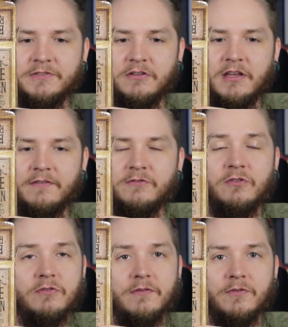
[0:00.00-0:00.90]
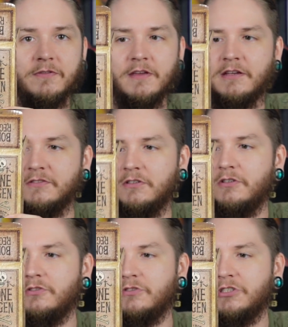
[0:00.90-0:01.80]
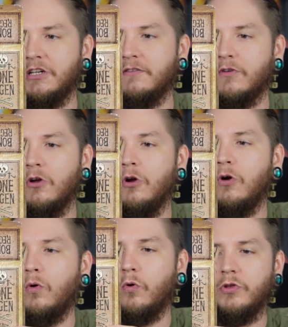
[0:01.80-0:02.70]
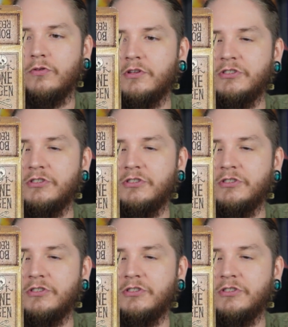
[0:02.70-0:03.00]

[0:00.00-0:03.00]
so you'd have 2 different things on your shelf. Or you could